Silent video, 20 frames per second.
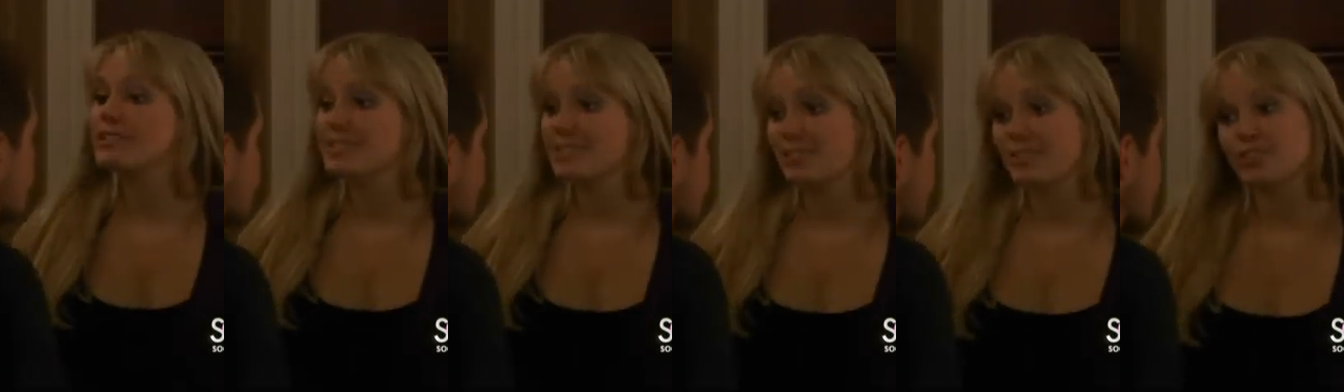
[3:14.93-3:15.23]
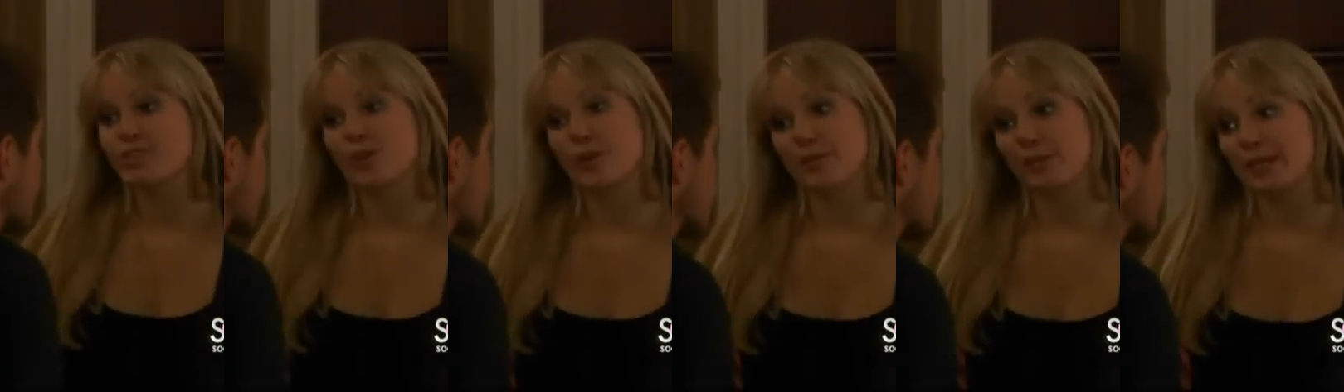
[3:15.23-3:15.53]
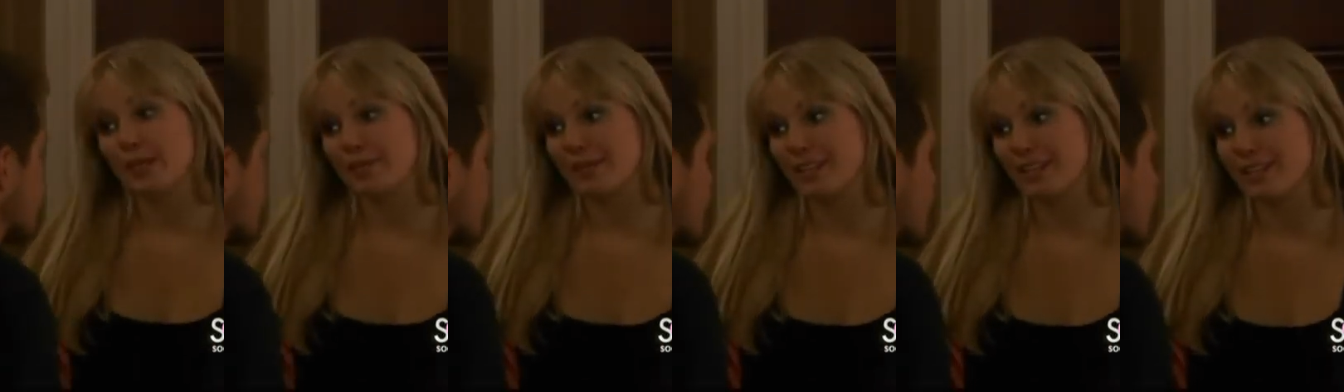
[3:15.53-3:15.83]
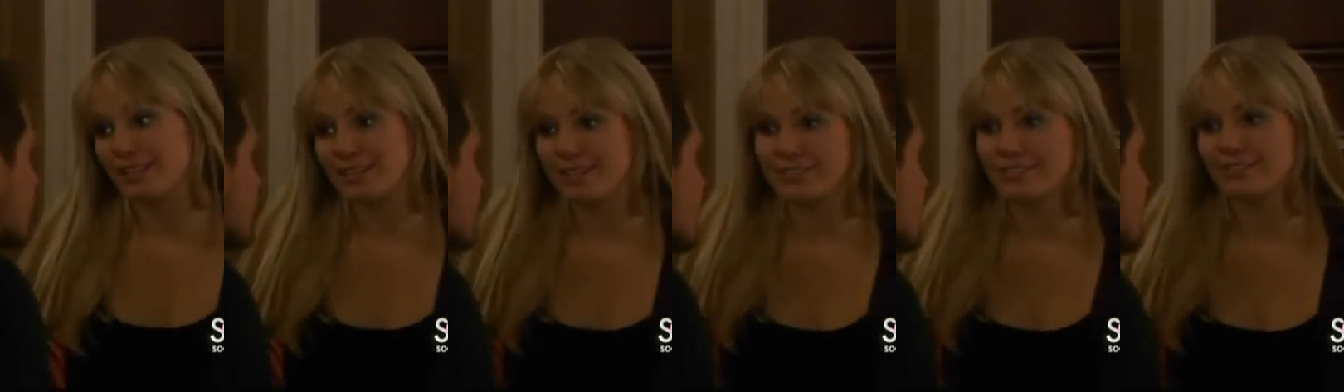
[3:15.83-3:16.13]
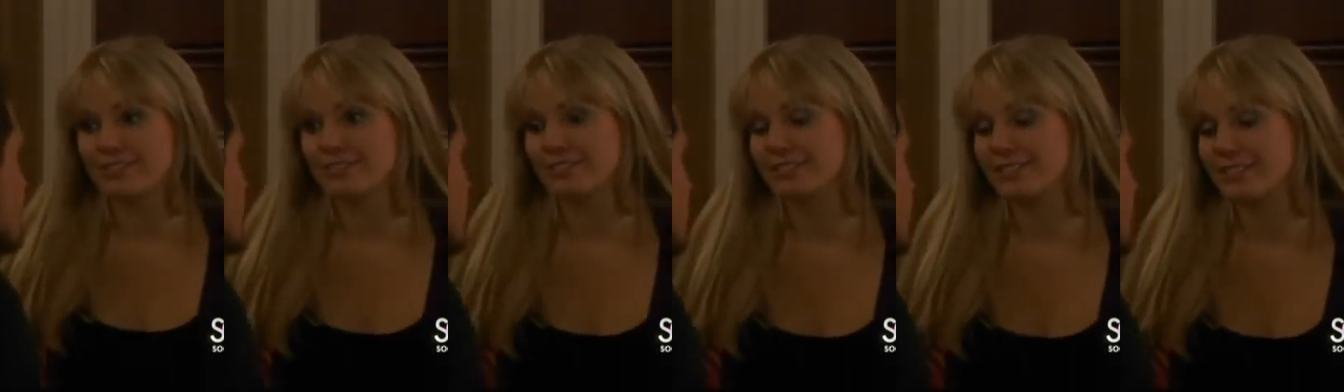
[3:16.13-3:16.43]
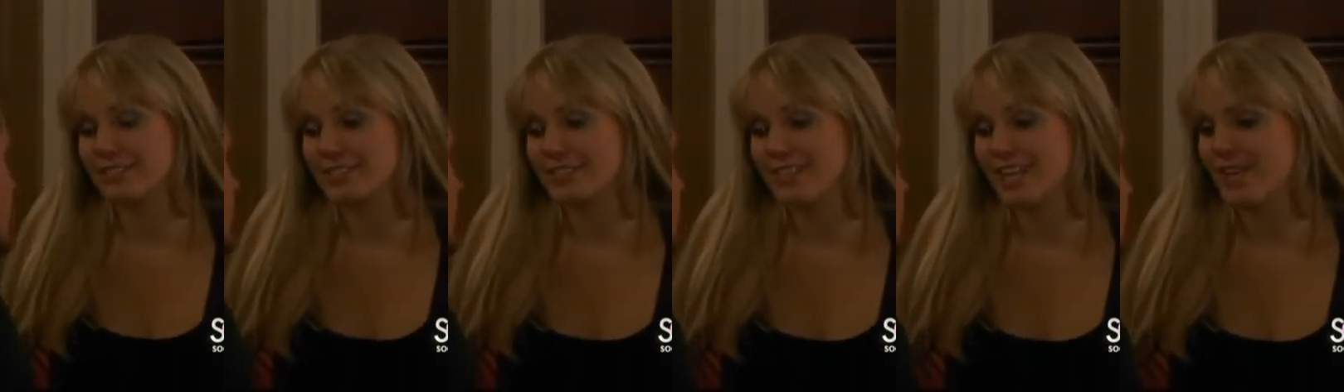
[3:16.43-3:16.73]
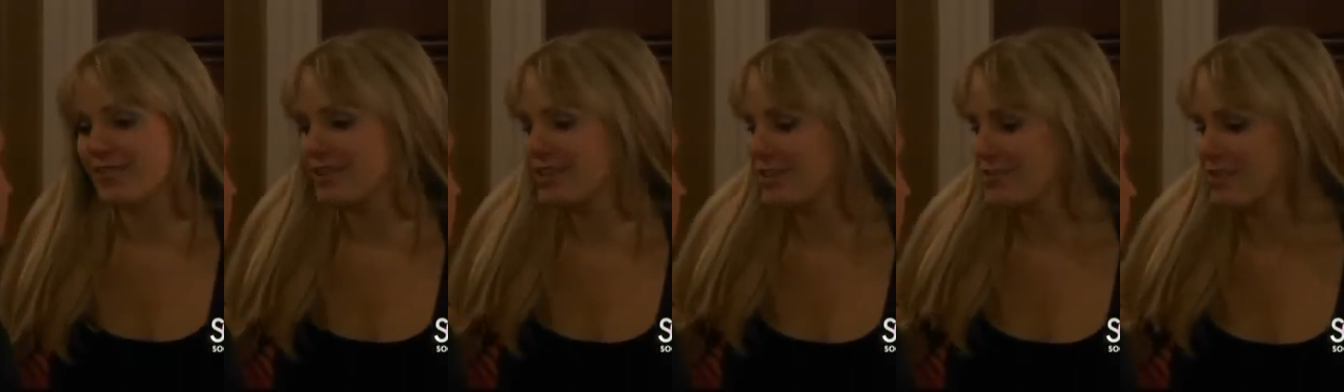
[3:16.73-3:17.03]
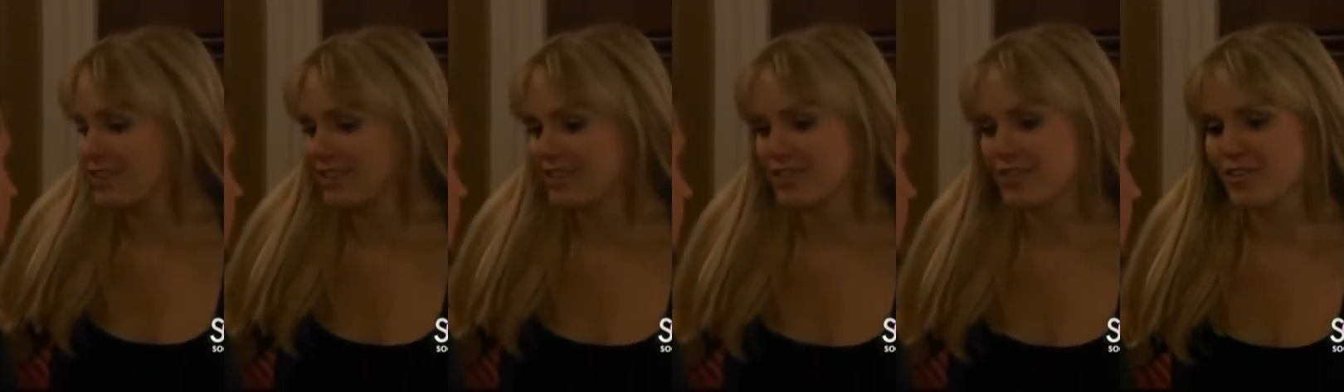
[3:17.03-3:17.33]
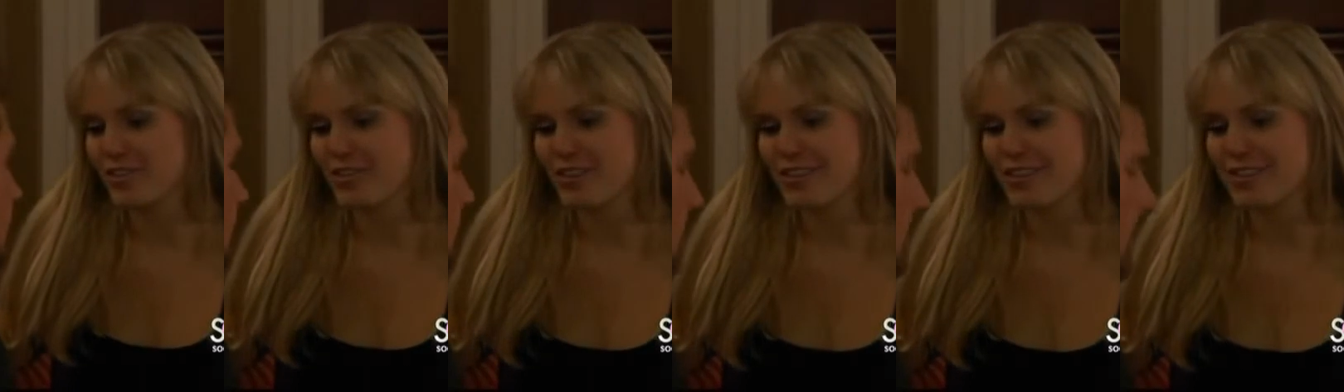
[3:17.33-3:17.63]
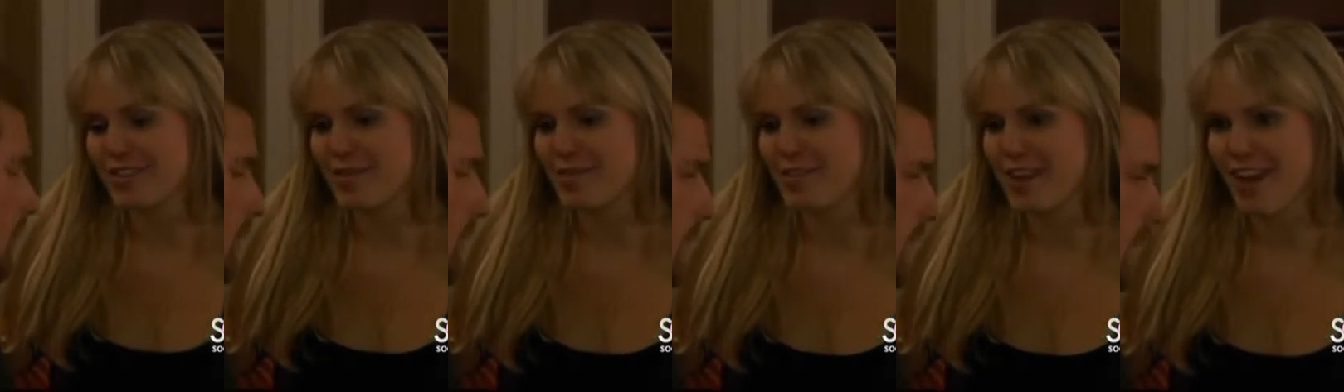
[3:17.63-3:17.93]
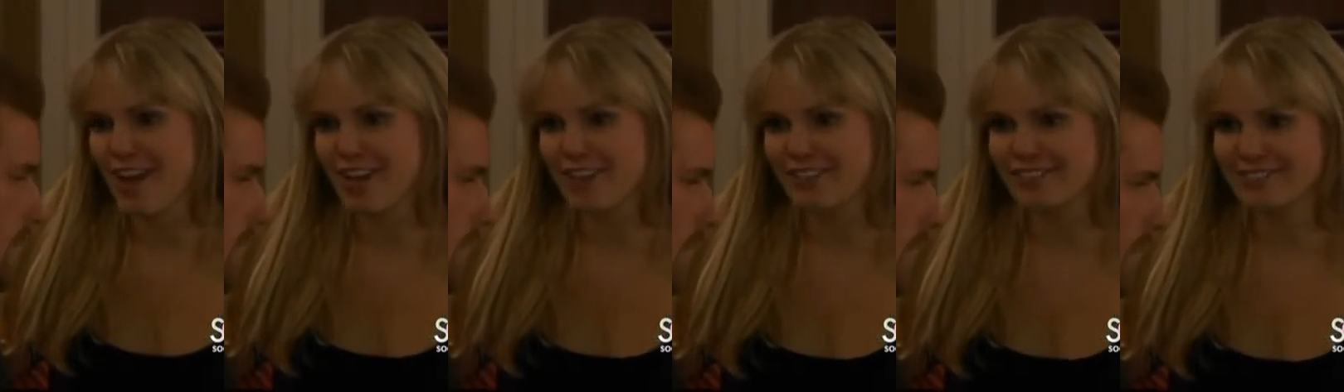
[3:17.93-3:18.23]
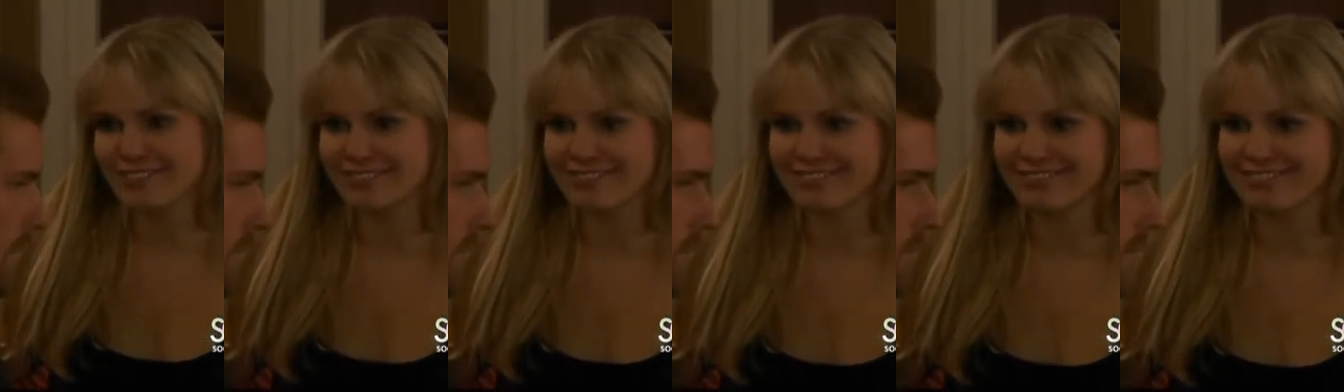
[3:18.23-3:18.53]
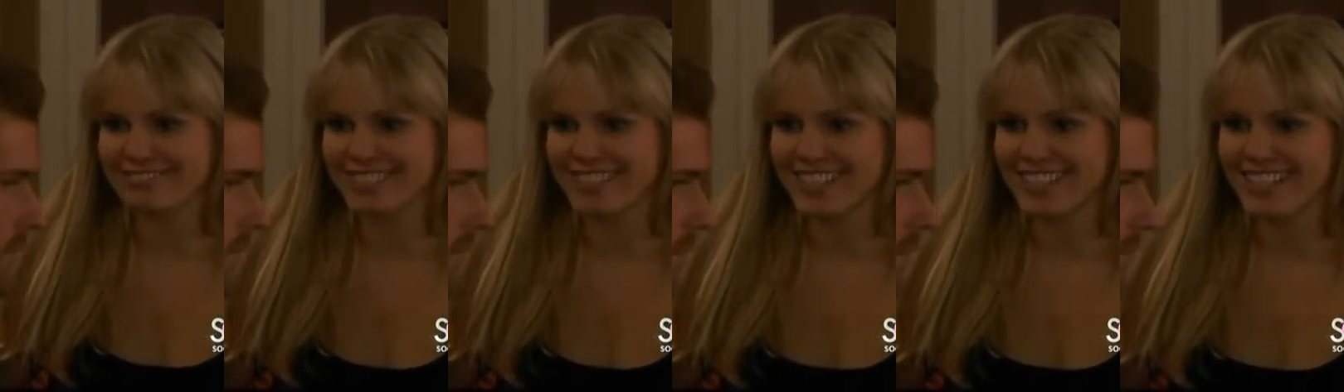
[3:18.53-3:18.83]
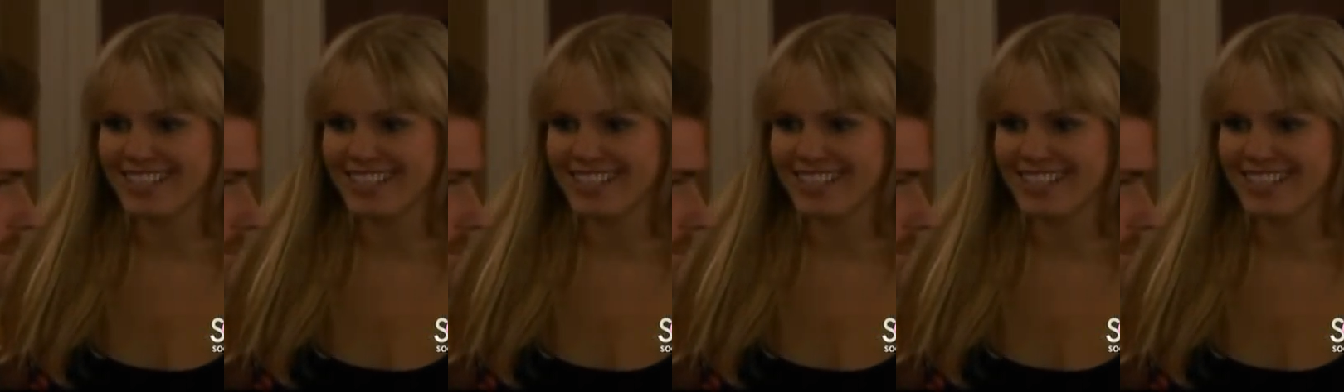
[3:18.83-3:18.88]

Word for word: could still show up any minute. We don't want to screw things up now. Joey.